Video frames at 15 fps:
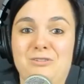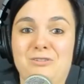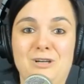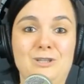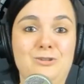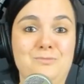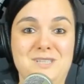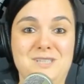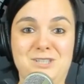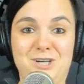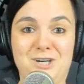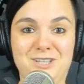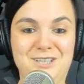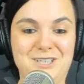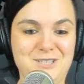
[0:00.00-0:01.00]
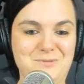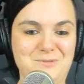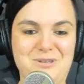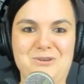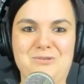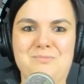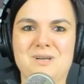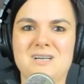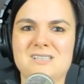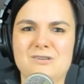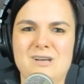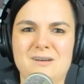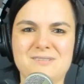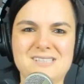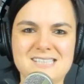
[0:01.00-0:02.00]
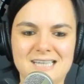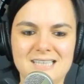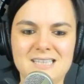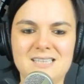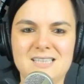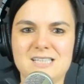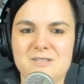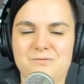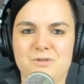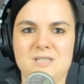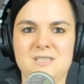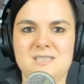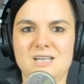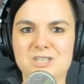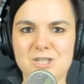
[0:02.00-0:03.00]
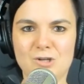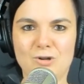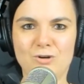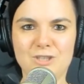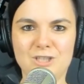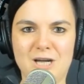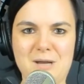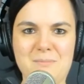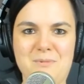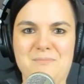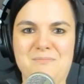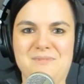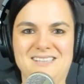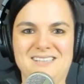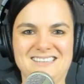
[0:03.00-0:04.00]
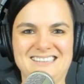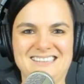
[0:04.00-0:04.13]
very thrilled to be starting this with you because you have studied this for such a long time.